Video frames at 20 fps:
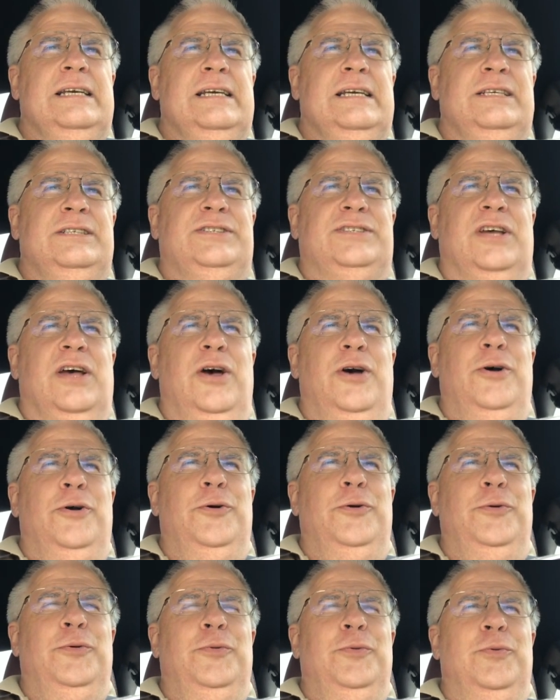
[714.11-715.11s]

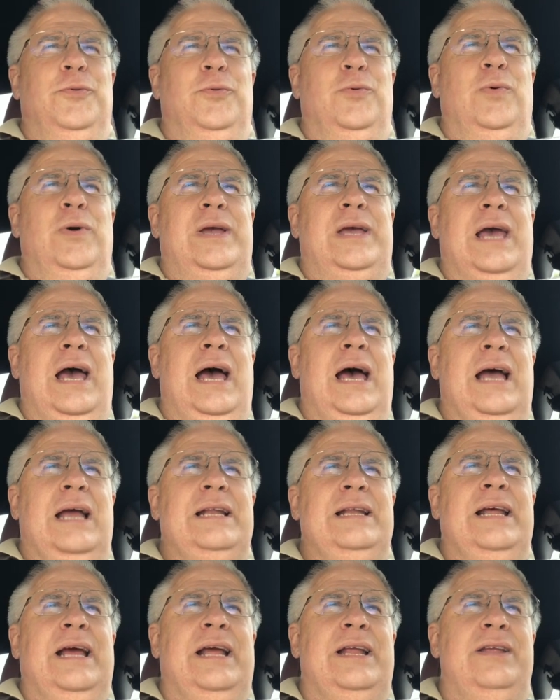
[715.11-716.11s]
So we got
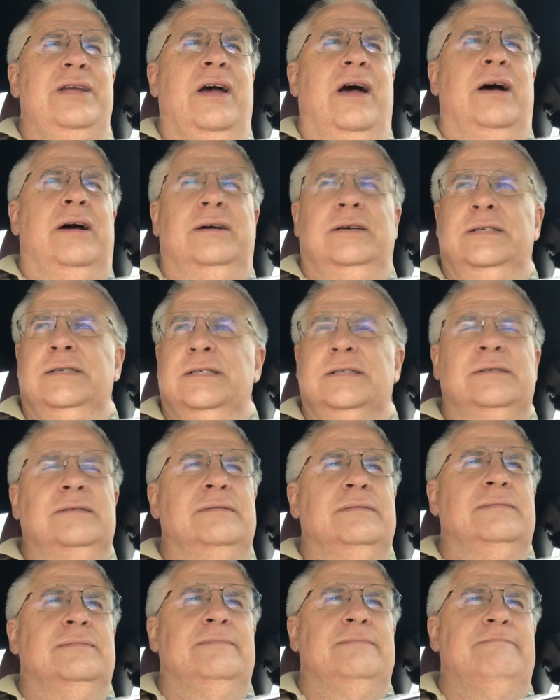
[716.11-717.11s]
Netanyahu
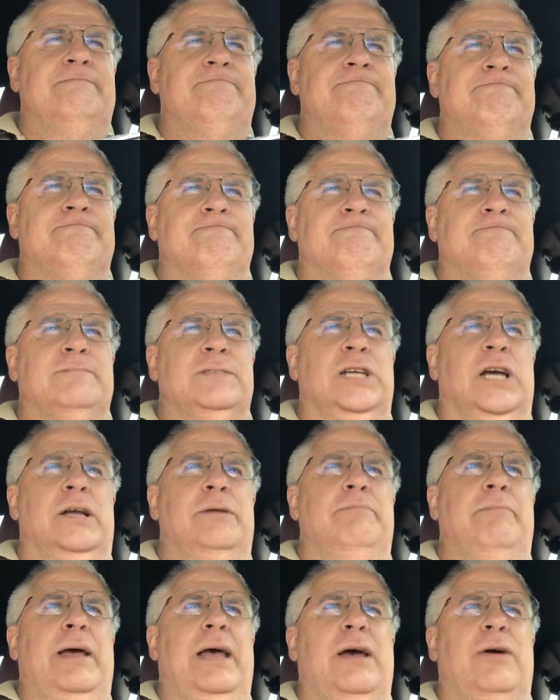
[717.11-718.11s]

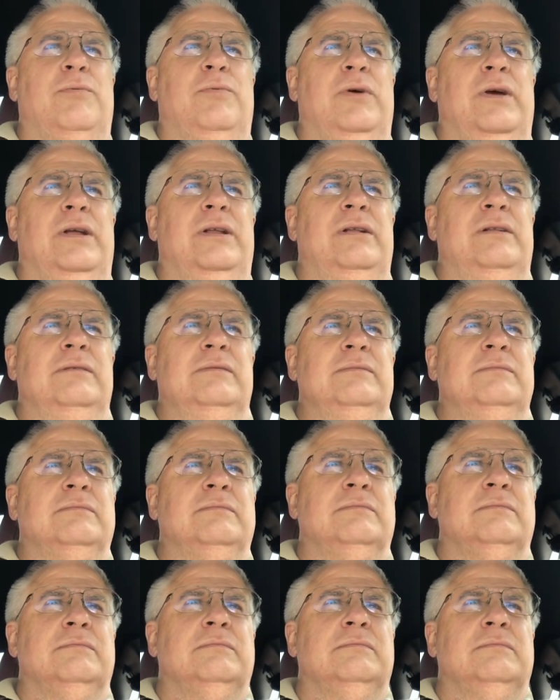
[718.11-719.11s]
done met with
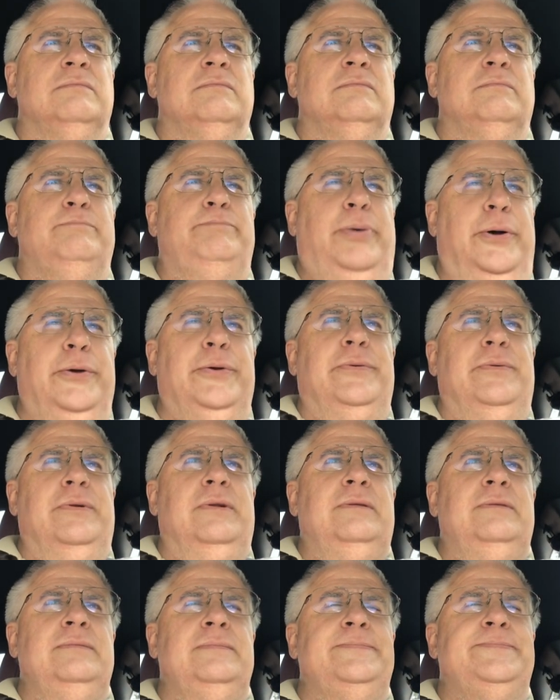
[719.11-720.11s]

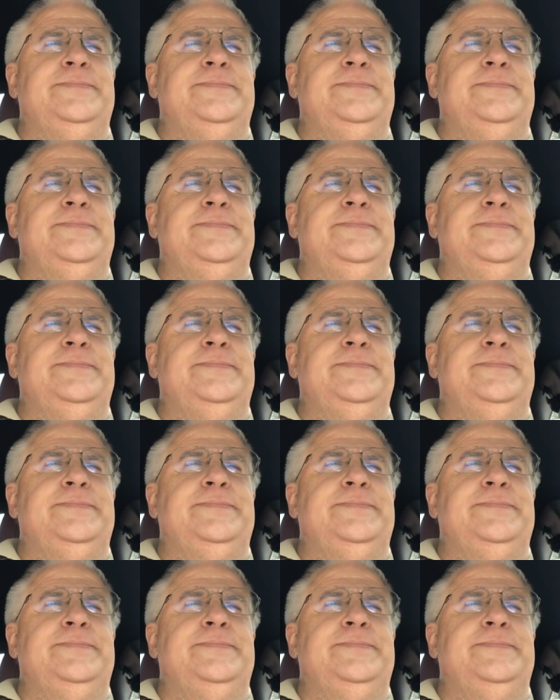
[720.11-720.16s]
Putin.